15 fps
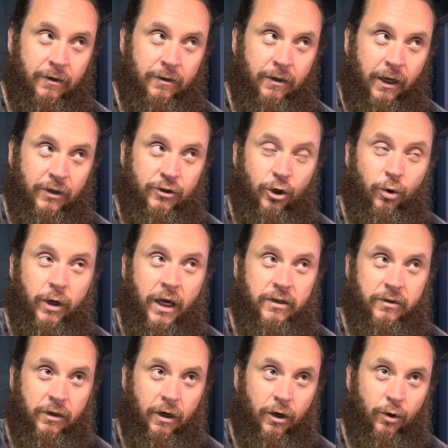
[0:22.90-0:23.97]
like 2 days
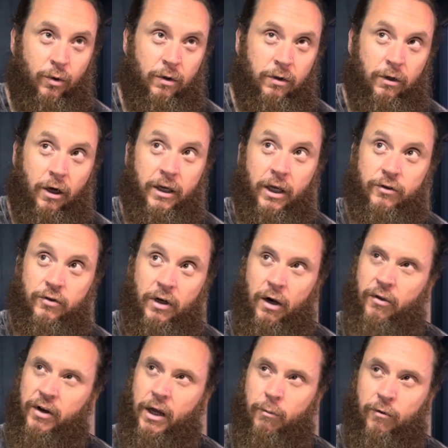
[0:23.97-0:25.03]
ago, not yesterday or
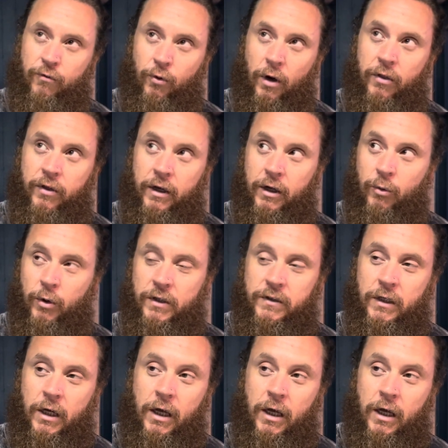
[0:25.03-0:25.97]
the day before, I think it was,